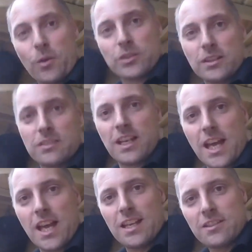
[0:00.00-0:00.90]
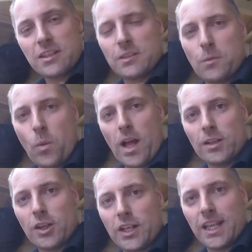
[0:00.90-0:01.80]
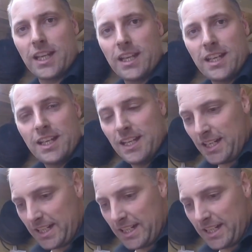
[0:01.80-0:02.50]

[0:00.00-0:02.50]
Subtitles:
So let's stick some weld on there, and